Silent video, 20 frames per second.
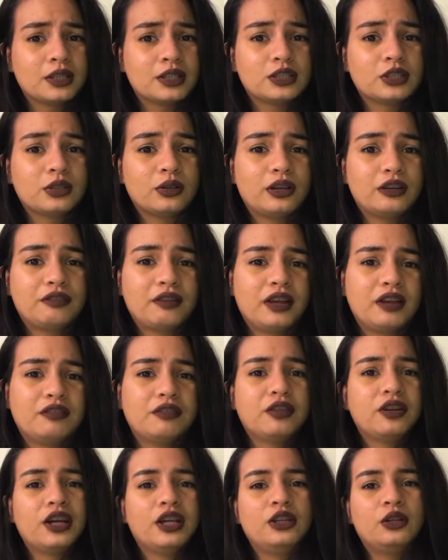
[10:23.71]
So if
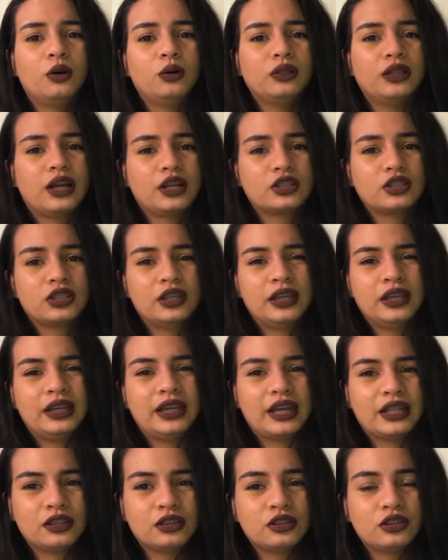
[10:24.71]
ever I don't actually
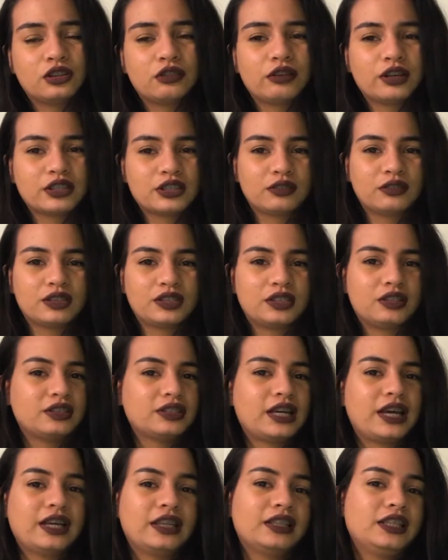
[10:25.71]
get into the rest of the series,
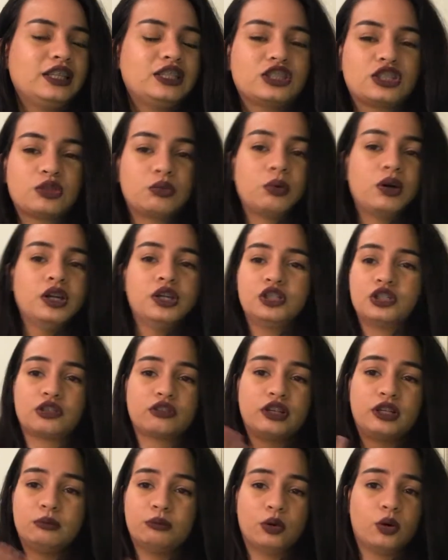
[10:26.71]
I at least just wanted to
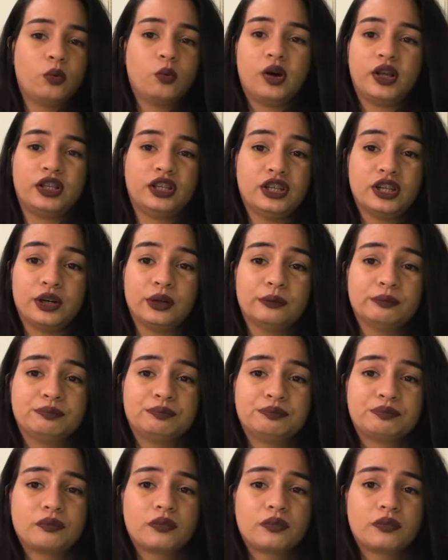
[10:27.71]
read book one, you know?